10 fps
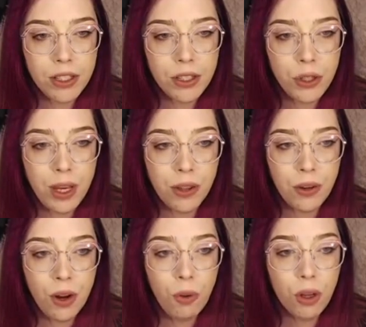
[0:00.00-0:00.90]
to either
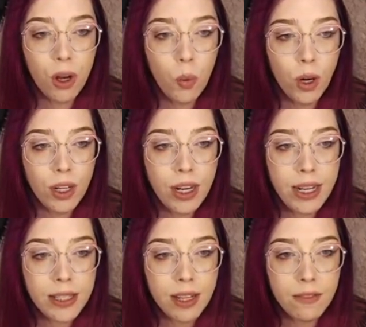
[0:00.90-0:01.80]
know the
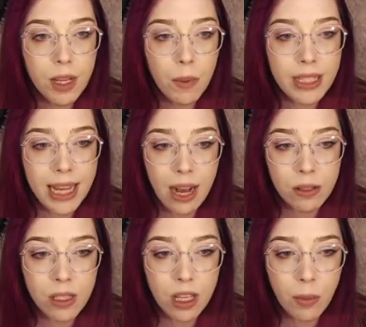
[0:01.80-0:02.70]
coordinates of someone's house
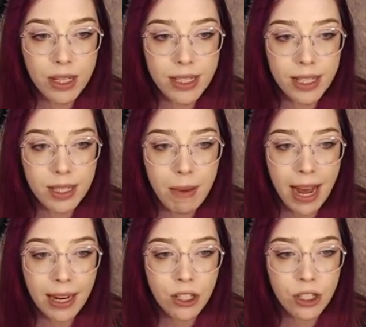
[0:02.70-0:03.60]
that you want to send this
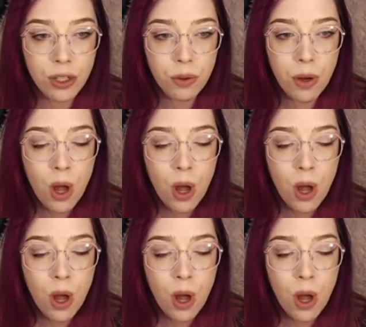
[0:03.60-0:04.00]
package to,